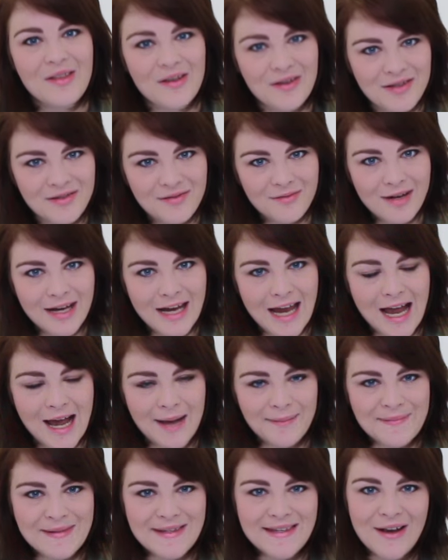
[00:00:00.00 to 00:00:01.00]
those 3
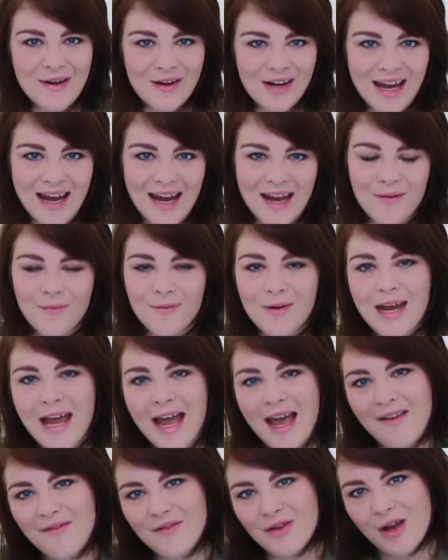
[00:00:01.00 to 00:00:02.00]
apps. Okay, we
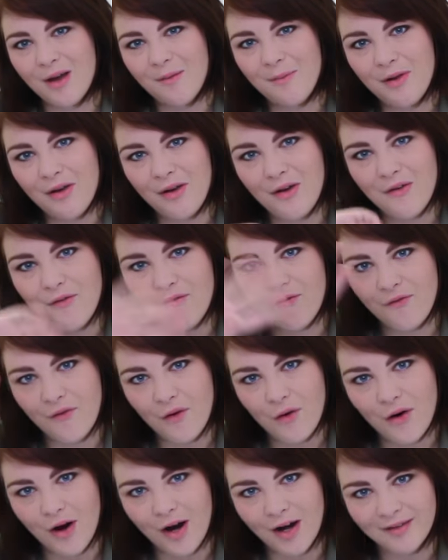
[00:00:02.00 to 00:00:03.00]
have number
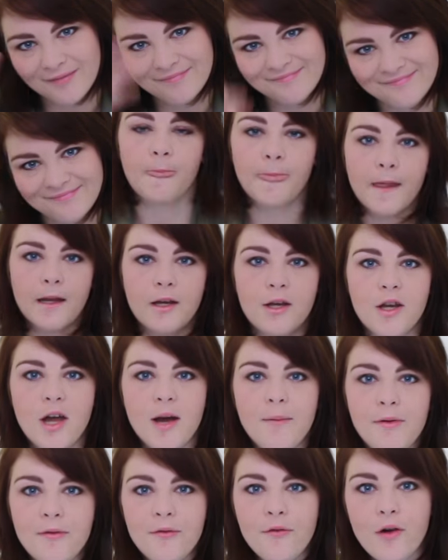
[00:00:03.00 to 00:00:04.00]
4.
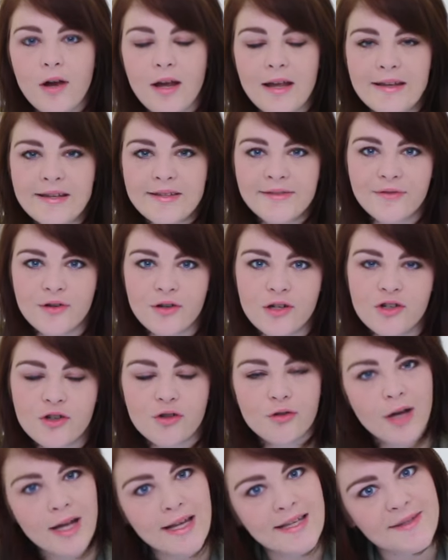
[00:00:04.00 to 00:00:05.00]
Number 4 is for
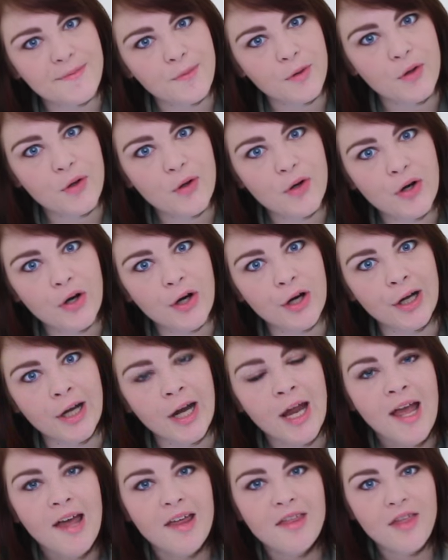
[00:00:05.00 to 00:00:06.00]
transport.
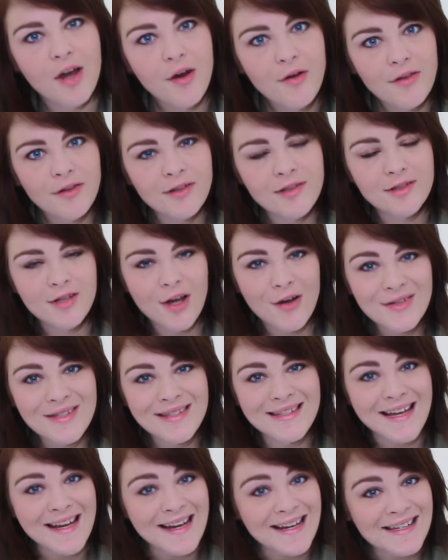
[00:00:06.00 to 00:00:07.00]
Those
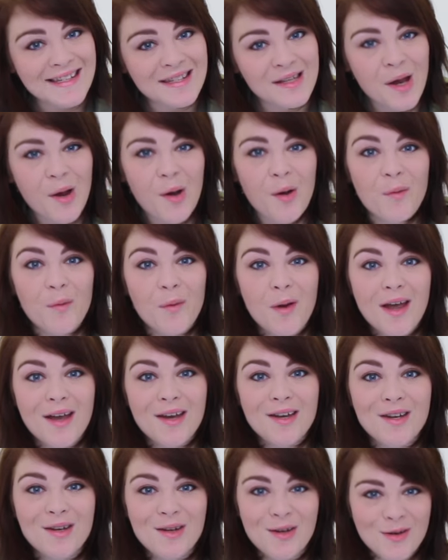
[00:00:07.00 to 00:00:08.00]
days
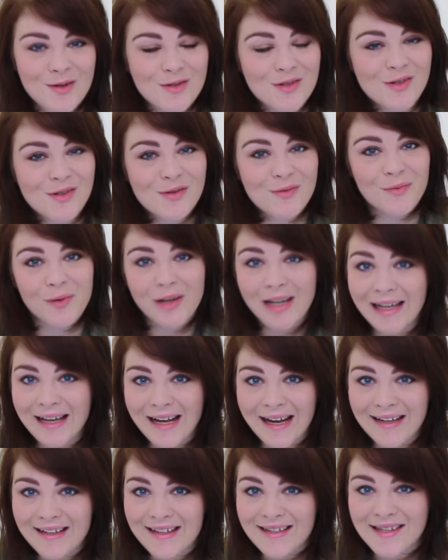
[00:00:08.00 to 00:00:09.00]
when you just really
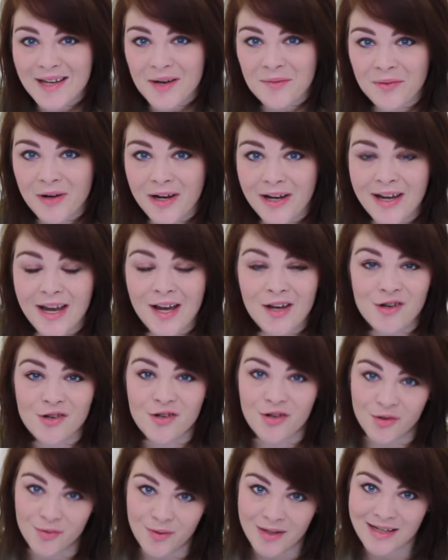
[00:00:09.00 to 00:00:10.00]
hate the subway and you
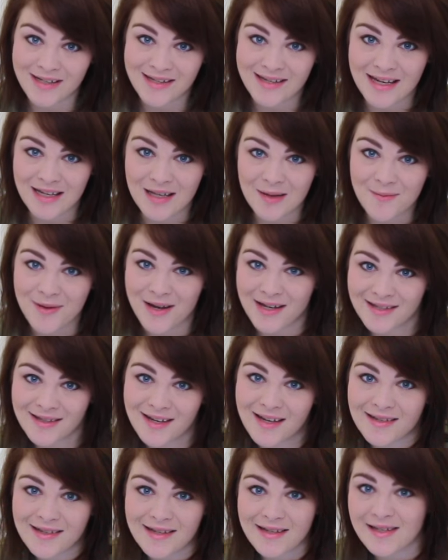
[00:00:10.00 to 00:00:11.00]
don't want to take the bus
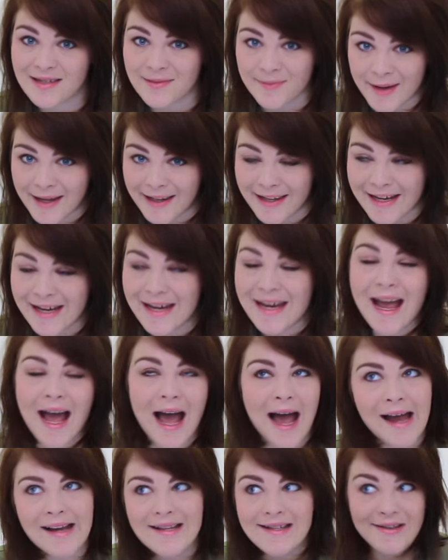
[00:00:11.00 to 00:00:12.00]
because it's smelly,
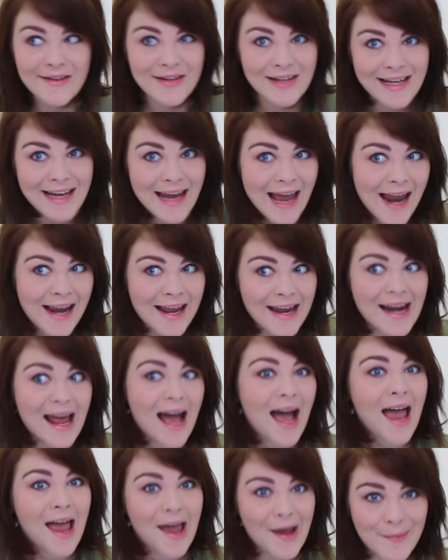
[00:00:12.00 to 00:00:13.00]
I totally get it,
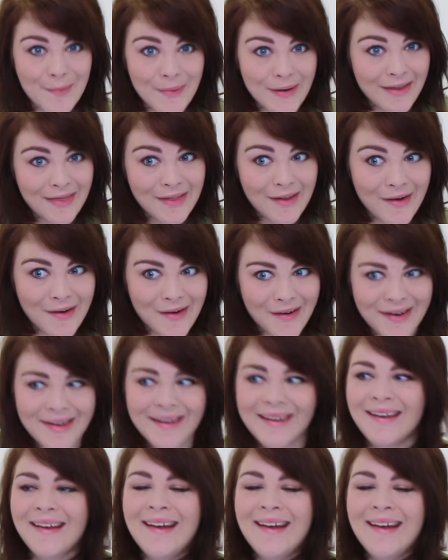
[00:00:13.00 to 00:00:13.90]
I have been there.